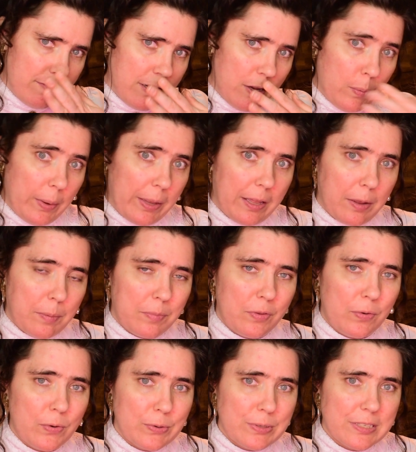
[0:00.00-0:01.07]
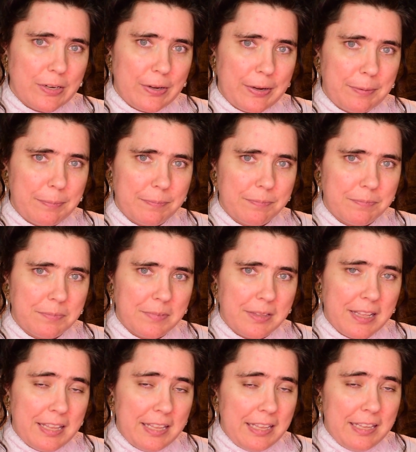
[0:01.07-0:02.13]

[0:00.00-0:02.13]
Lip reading: going up through time,